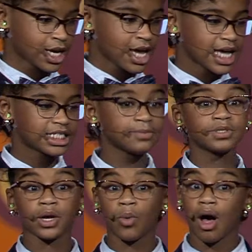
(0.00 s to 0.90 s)
It seems
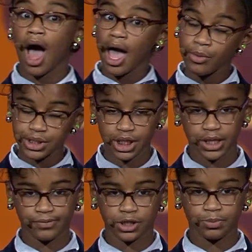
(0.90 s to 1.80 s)
like while I was sick
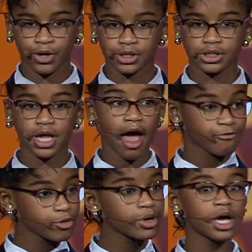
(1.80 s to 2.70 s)
of these books,
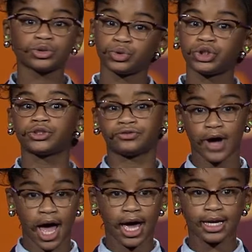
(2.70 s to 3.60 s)
everyone else was just
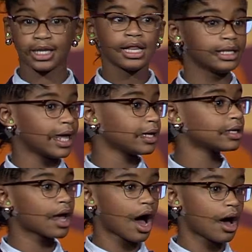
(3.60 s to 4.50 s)
fine, laying
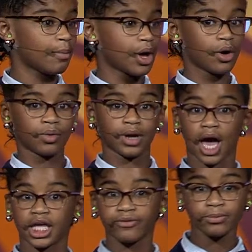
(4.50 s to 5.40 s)
in Cabo,
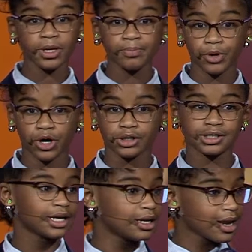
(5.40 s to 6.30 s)
not giving me books,
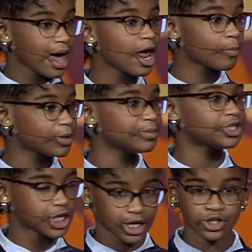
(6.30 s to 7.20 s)
not helping me
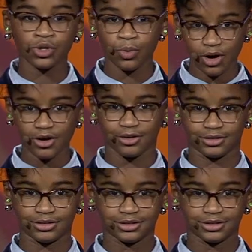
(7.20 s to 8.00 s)
change the world.